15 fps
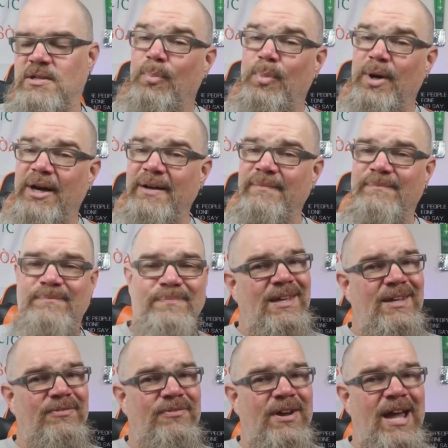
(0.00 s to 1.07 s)
But
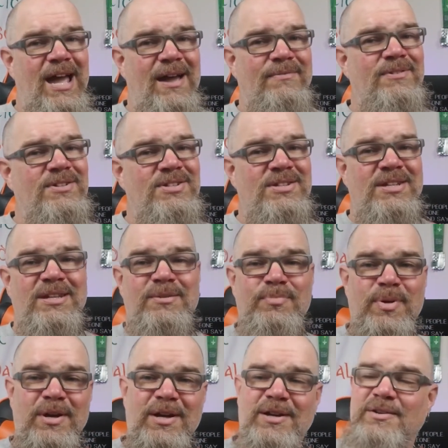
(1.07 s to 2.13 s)
if I happen to see a
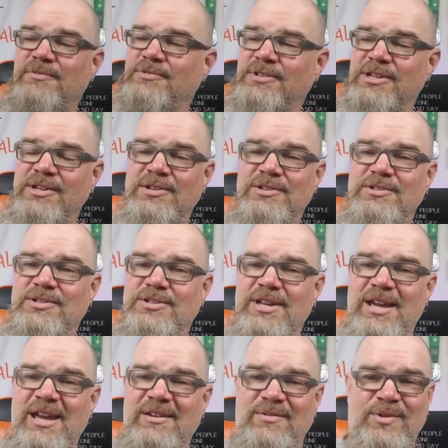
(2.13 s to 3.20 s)
pair of tiers
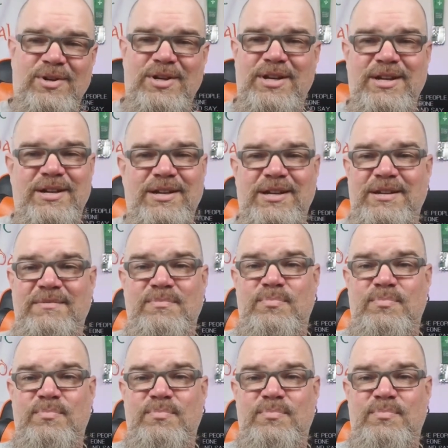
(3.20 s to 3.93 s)
that were in a